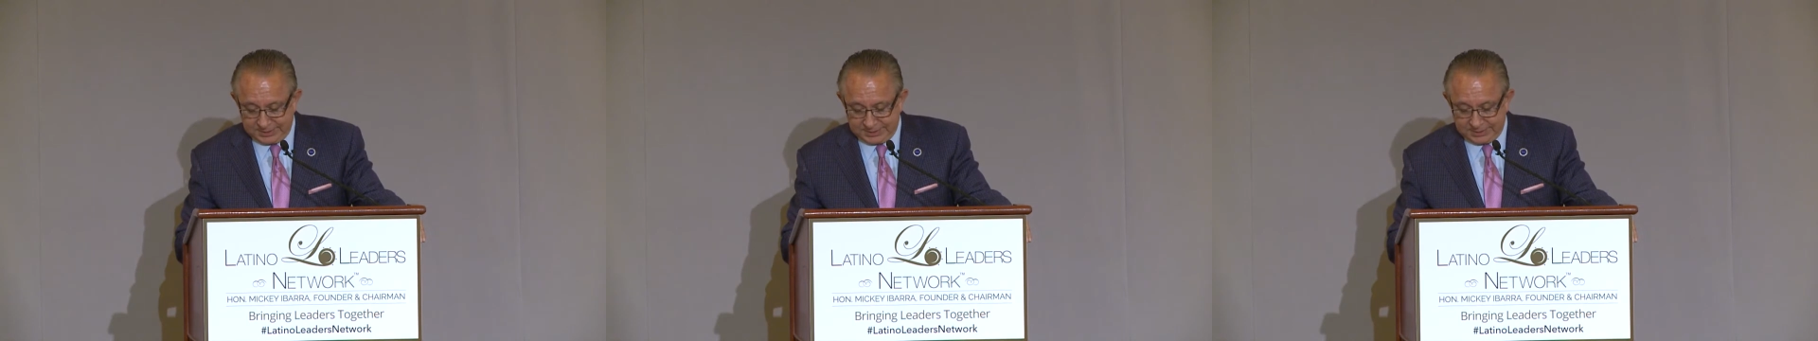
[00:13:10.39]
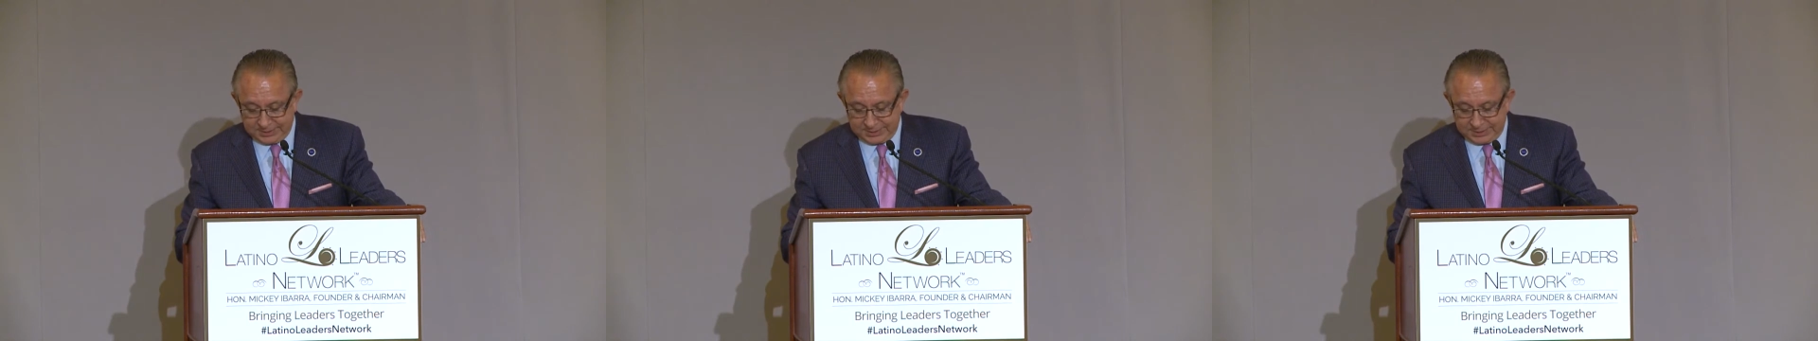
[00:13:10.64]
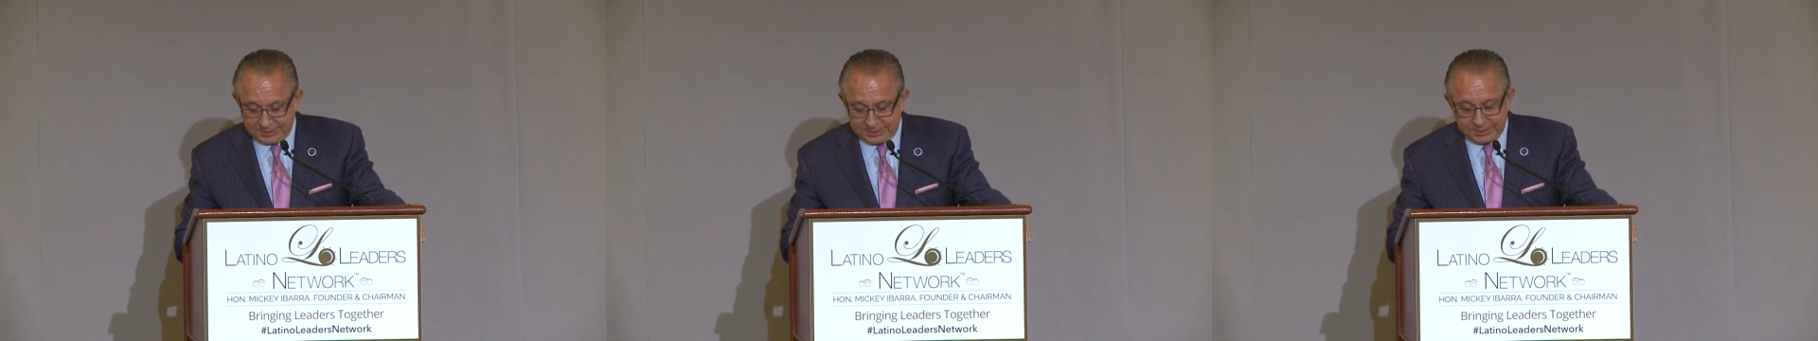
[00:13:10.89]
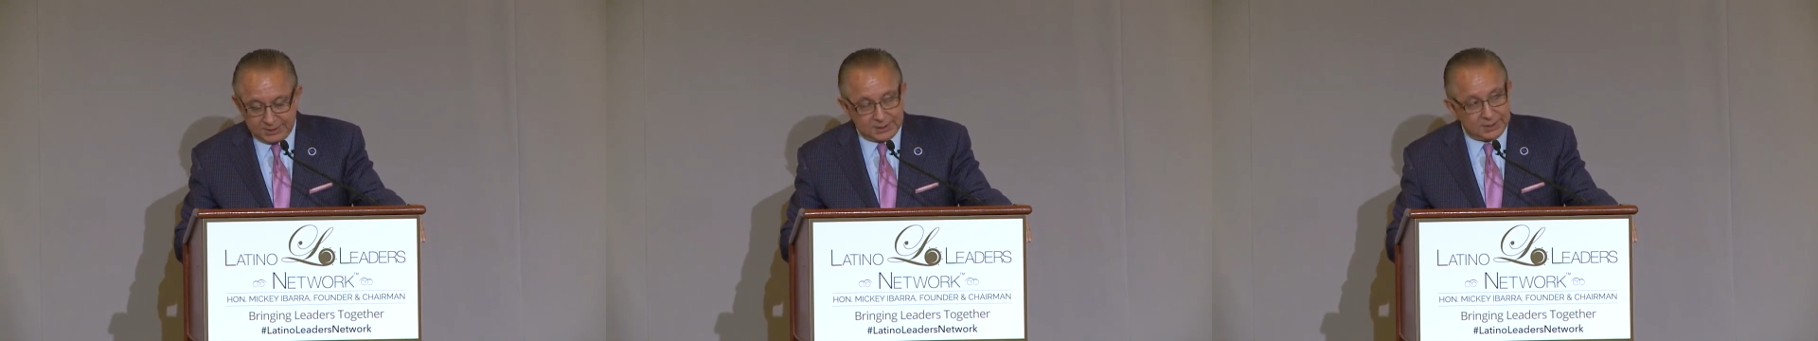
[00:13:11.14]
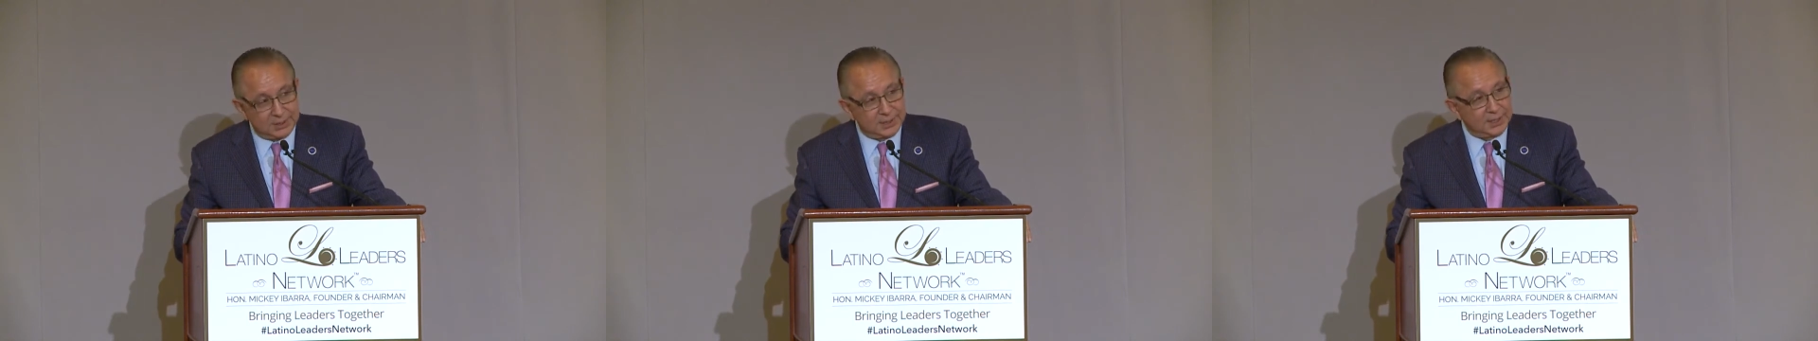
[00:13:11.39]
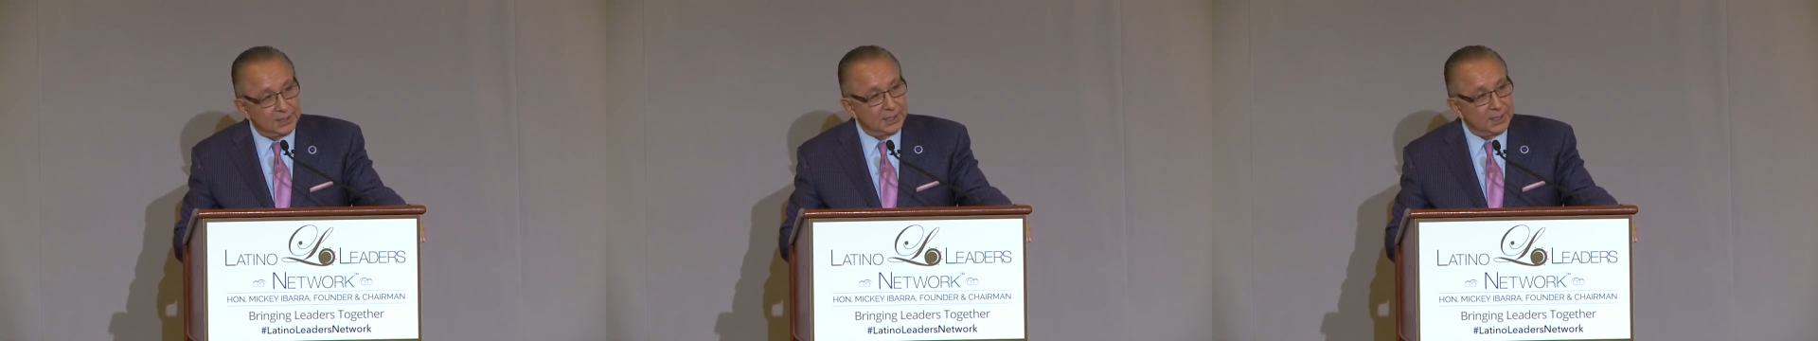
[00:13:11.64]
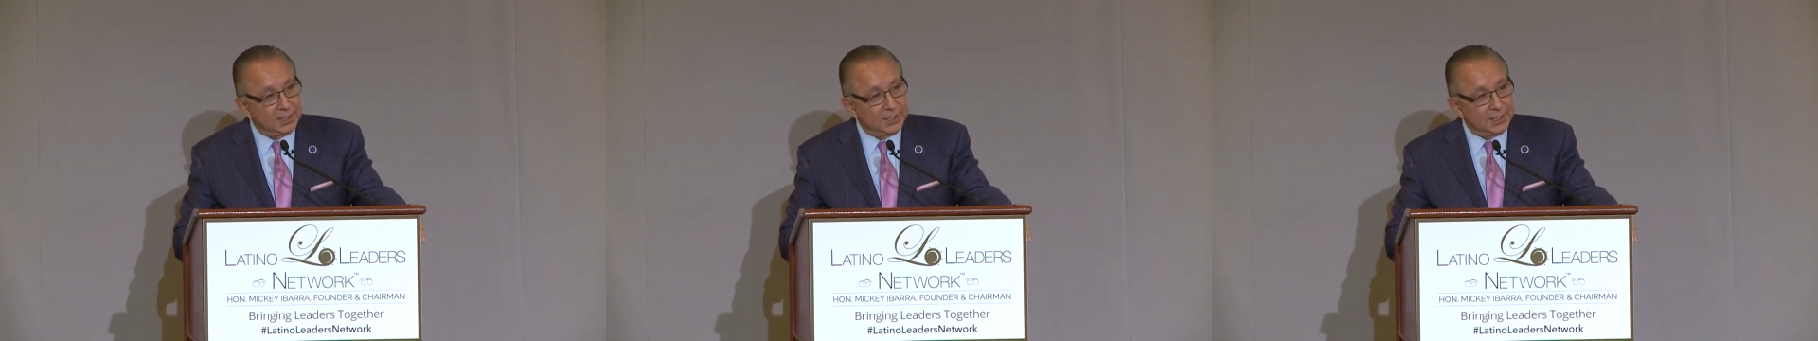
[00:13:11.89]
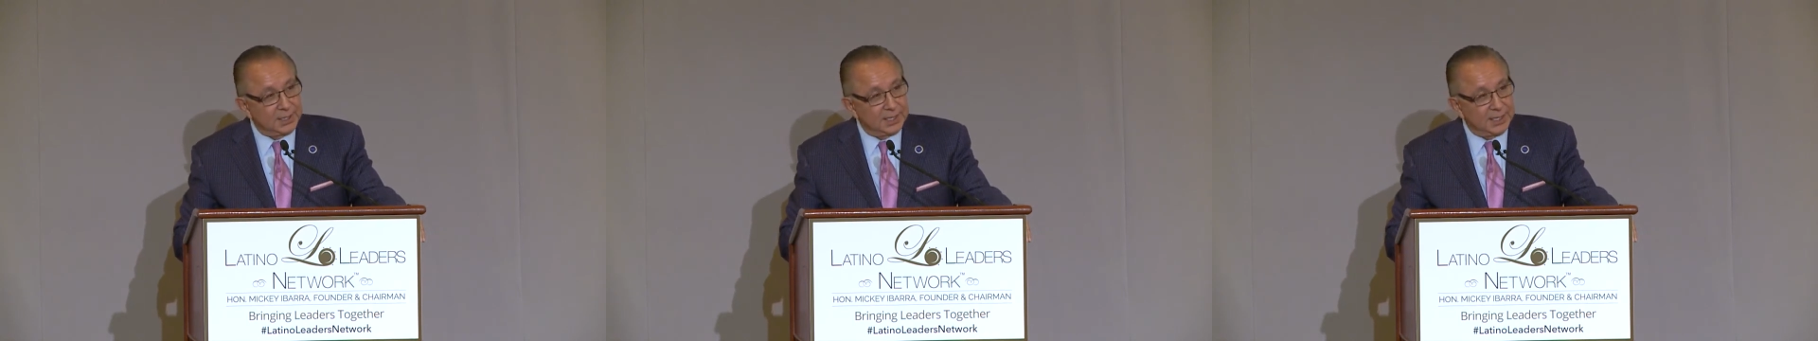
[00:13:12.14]

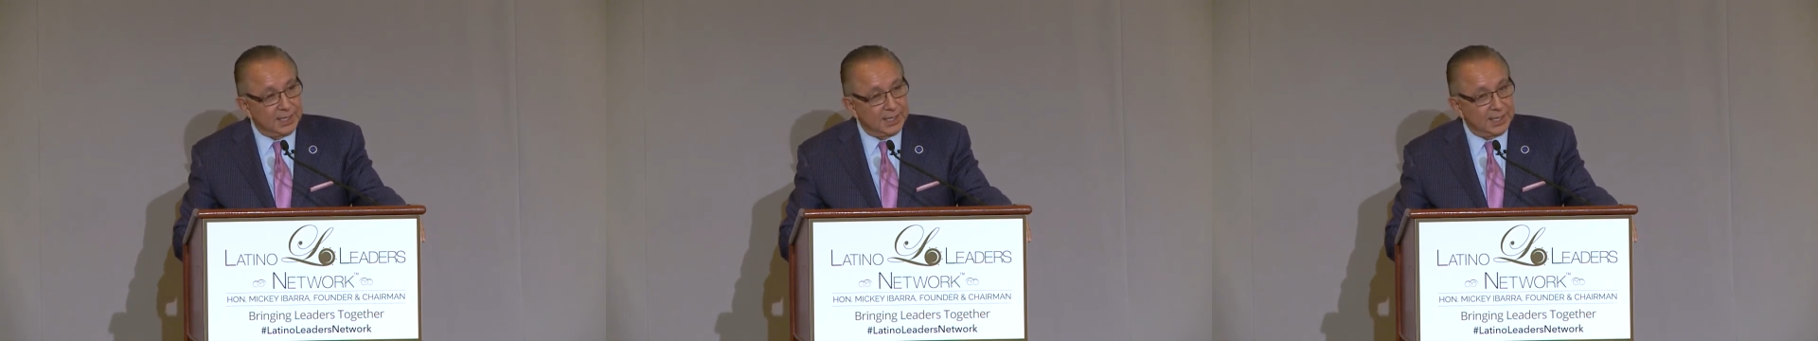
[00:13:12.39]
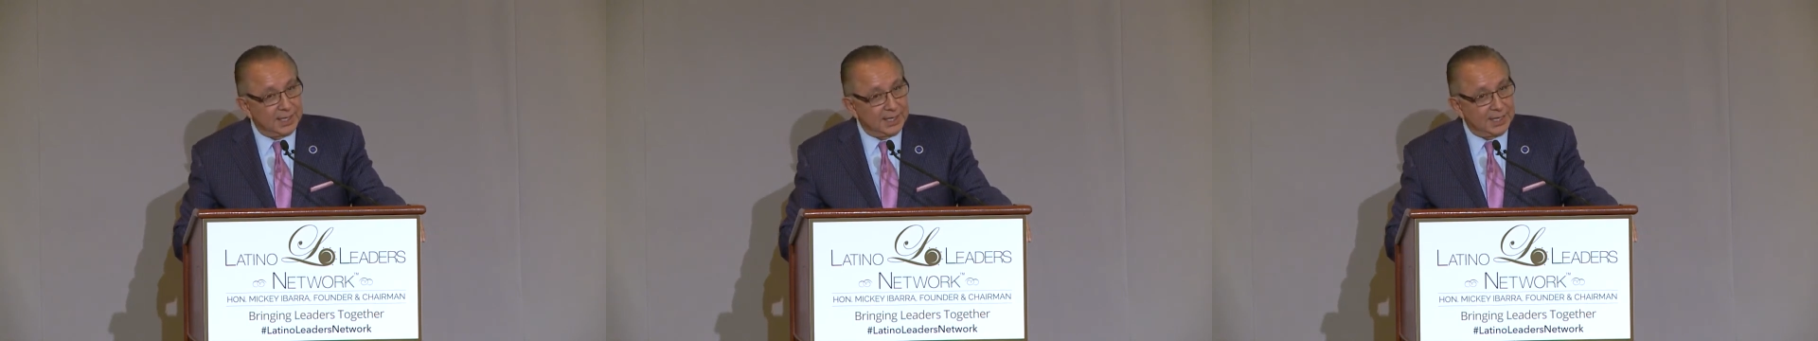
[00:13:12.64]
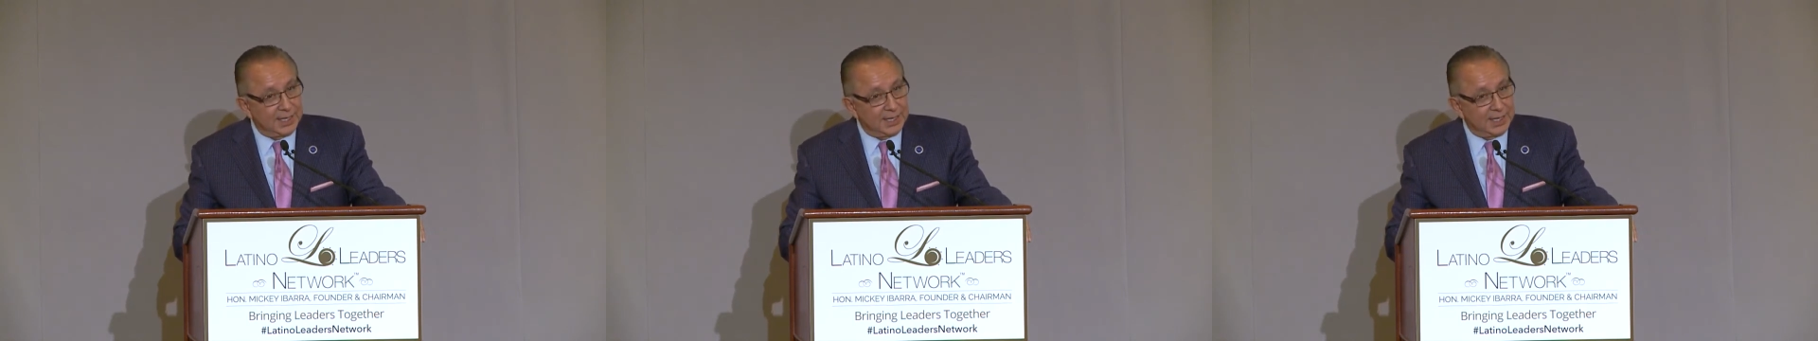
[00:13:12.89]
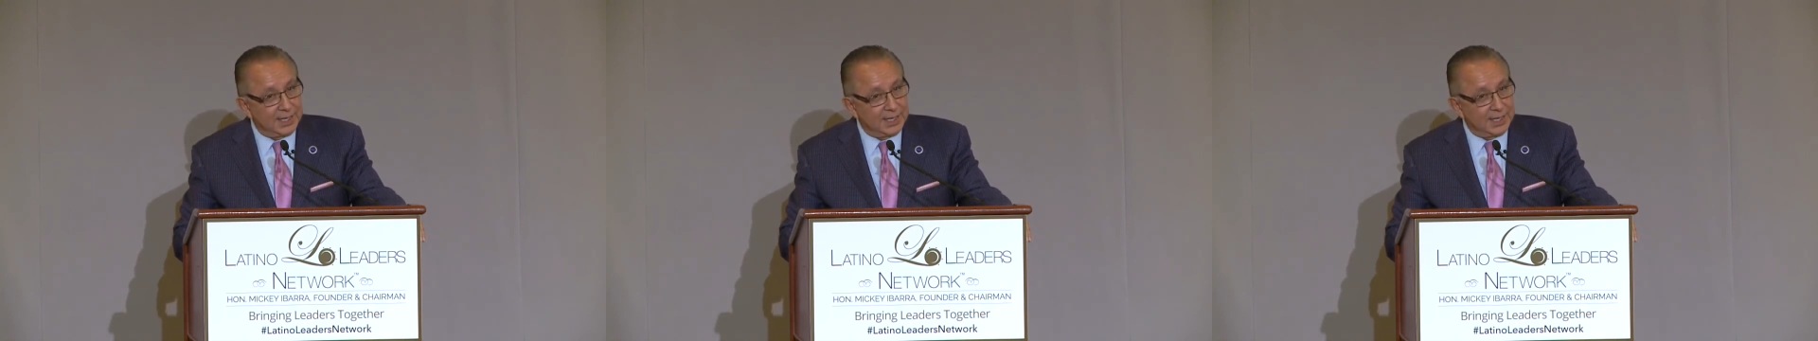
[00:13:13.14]
(silence)